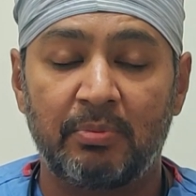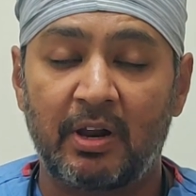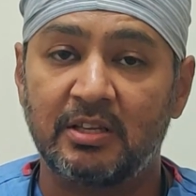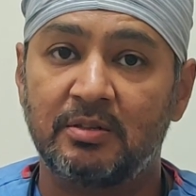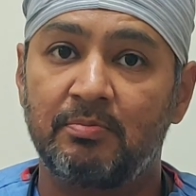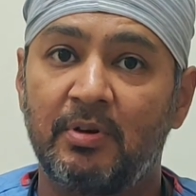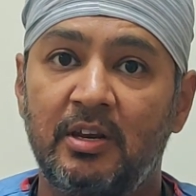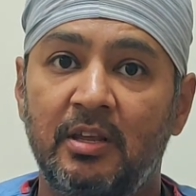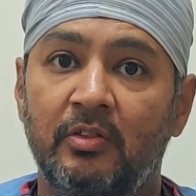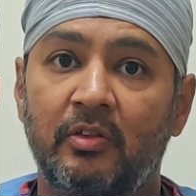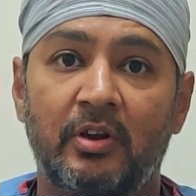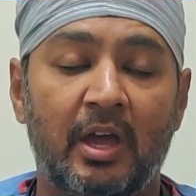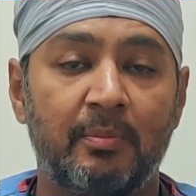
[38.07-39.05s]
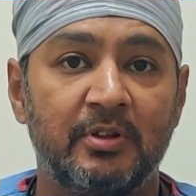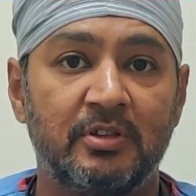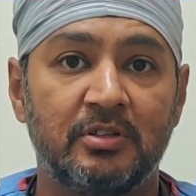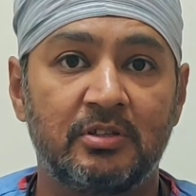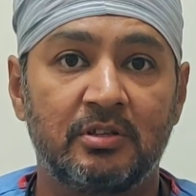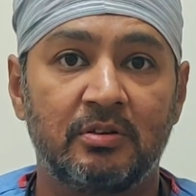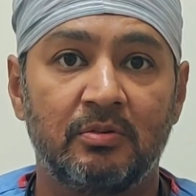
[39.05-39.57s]
plus many other
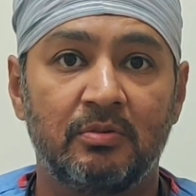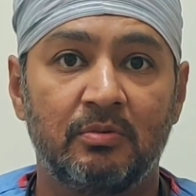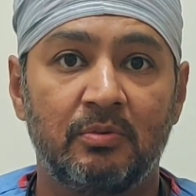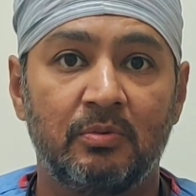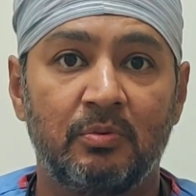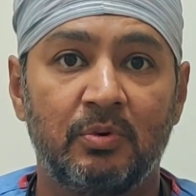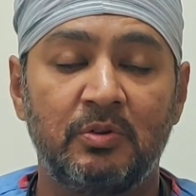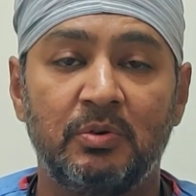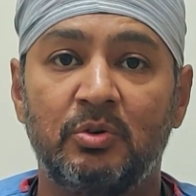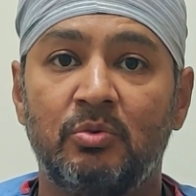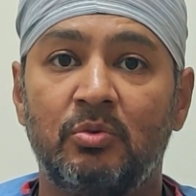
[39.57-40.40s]
habits which we